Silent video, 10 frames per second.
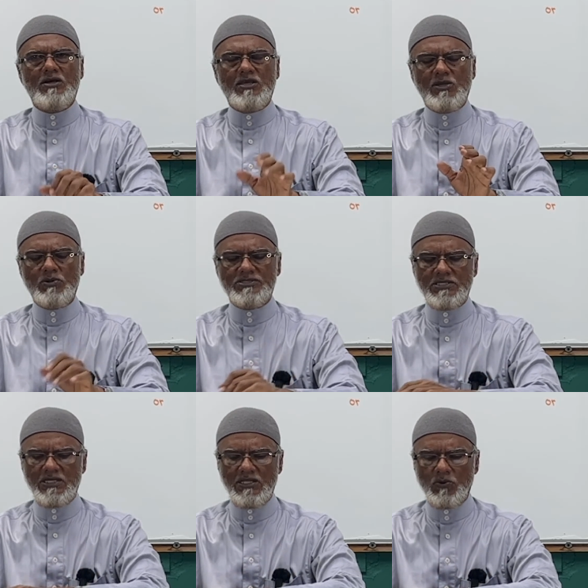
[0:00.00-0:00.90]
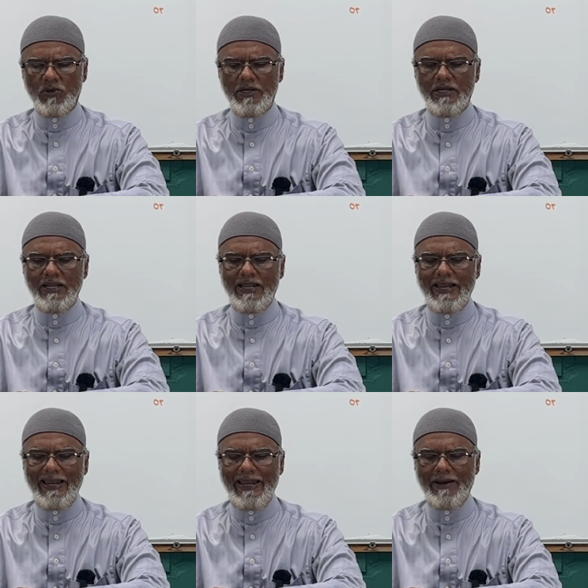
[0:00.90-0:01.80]
you will see the word
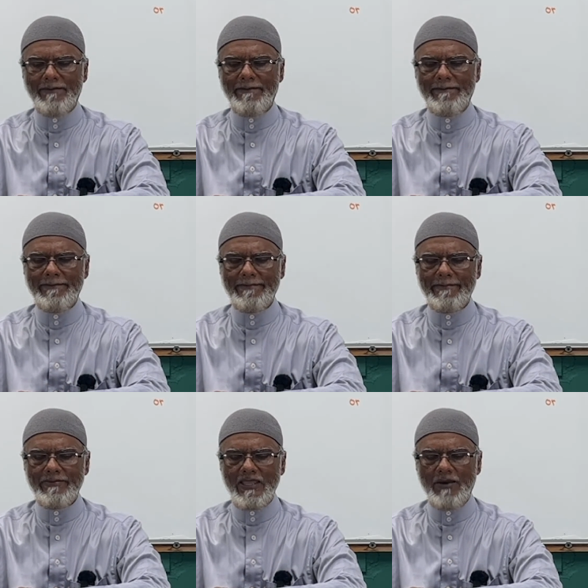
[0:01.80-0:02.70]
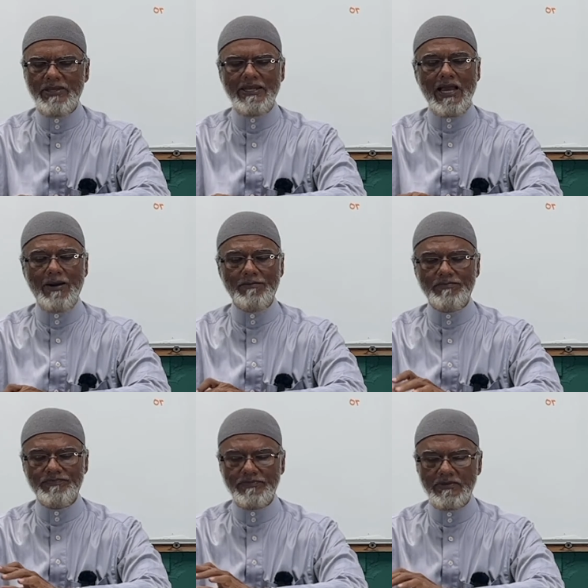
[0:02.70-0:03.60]
lam.
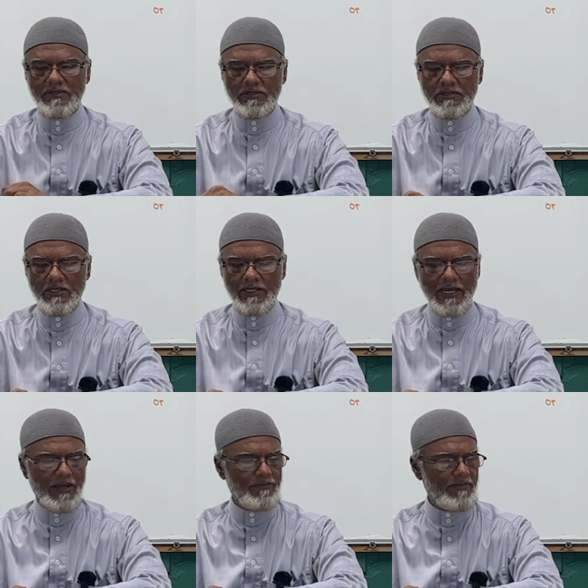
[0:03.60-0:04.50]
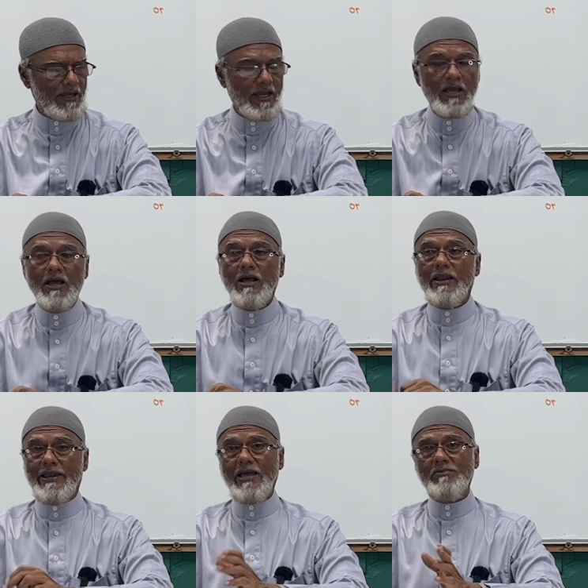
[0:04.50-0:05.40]
Not lam.
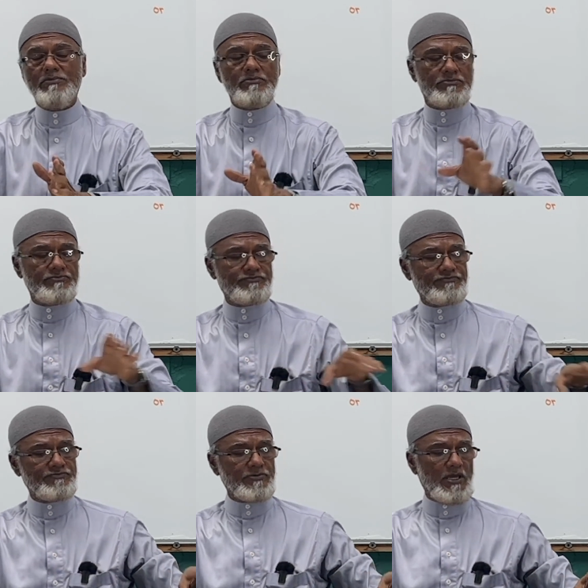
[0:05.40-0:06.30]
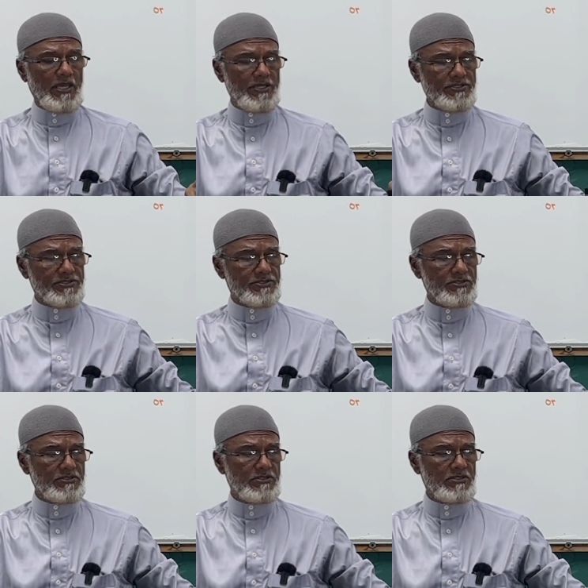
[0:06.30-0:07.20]
Lam is
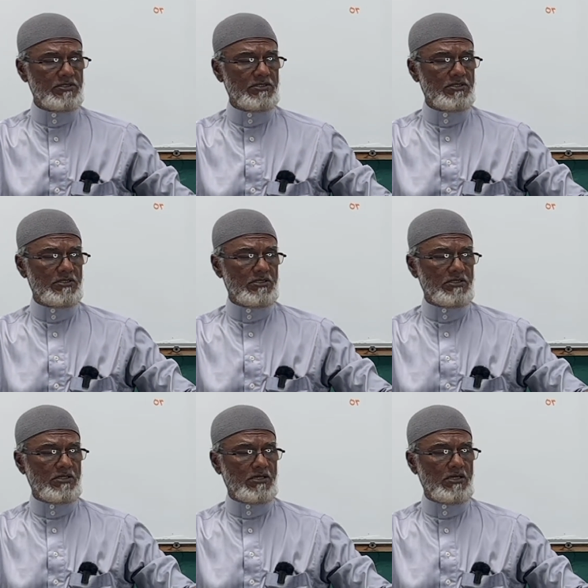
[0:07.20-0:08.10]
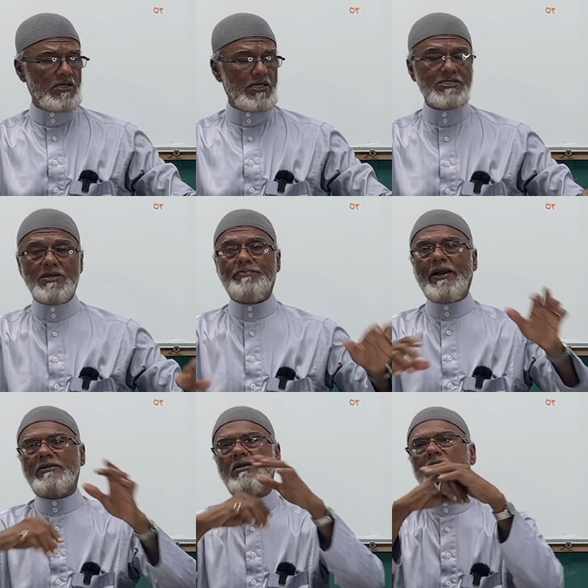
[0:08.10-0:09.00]
a
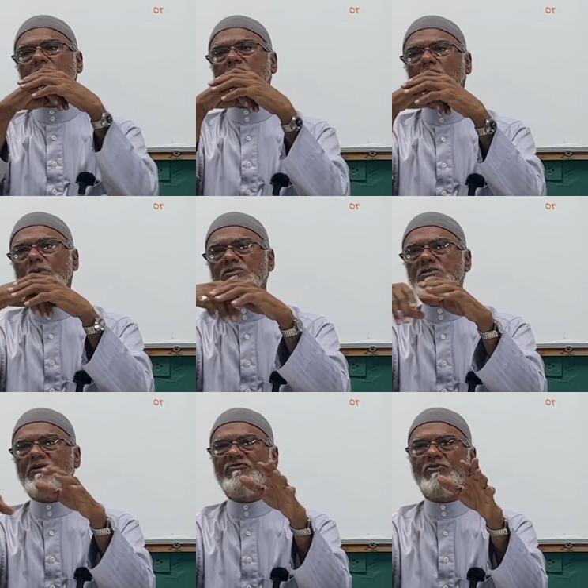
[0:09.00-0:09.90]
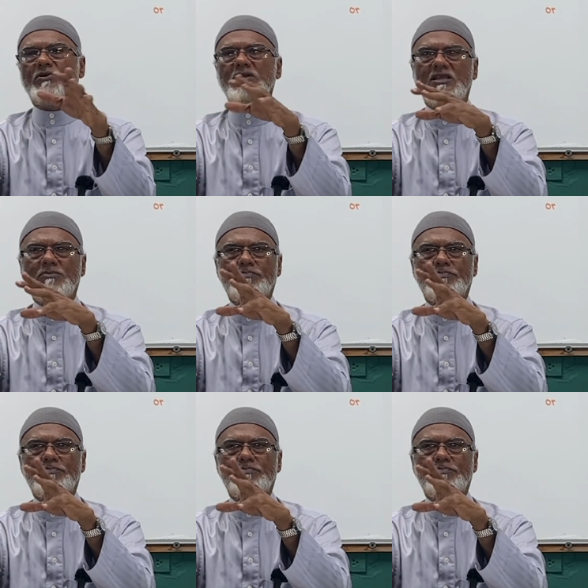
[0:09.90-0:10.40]
particle that comes before the